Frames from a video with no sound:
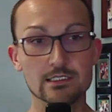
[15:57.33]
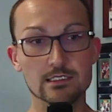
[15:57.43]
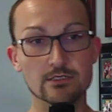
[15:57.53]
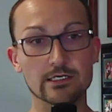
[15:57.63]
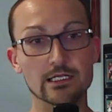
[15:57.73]

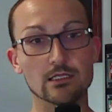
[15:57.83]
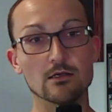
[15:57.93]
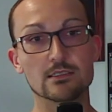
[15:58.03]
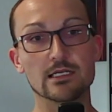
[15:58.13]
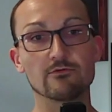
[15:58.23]
has already
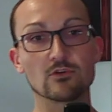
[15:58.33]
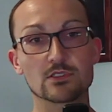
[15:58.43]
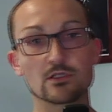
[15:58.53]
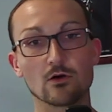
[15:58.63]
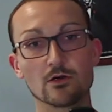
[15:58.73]
closed several
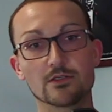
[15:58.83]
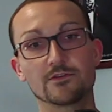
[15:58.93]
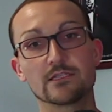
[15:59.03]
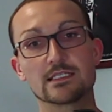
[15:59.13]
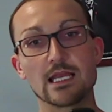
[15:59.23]
stores
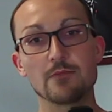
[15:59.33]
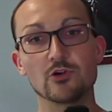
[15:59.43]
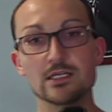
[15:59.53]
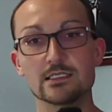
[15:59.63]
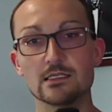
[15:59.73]
for the same
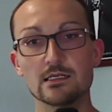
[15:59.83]
reason,